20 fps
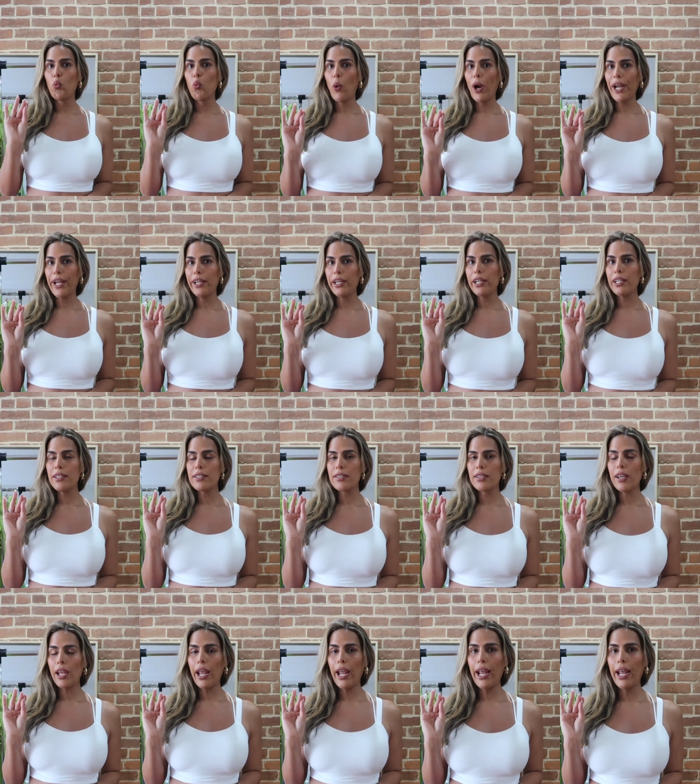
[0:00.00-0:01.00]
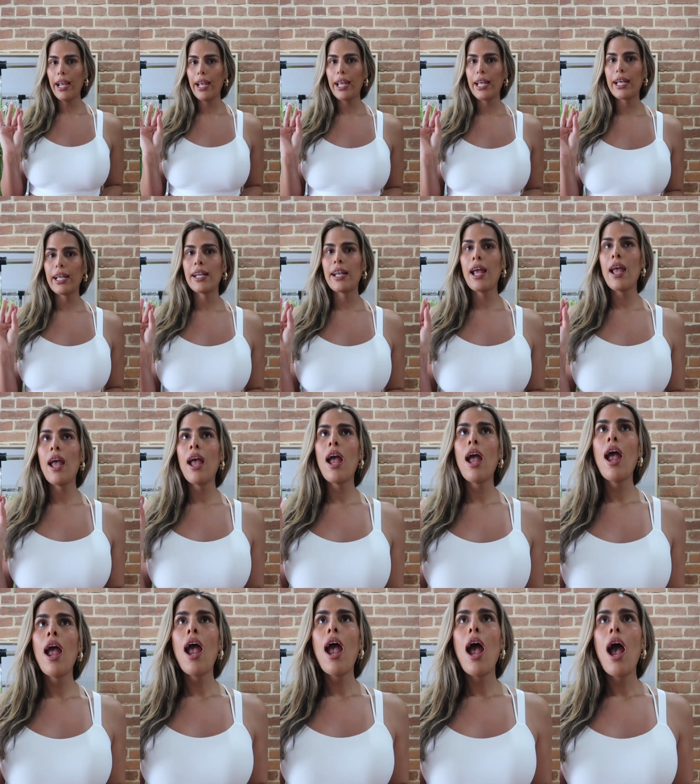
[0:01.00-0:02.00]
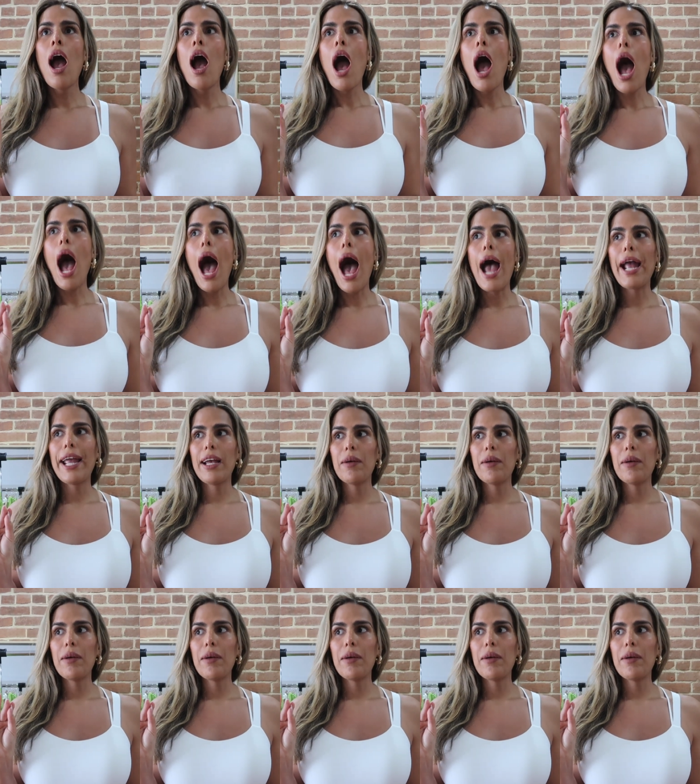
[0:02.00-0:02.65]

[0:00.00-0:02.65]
weight and I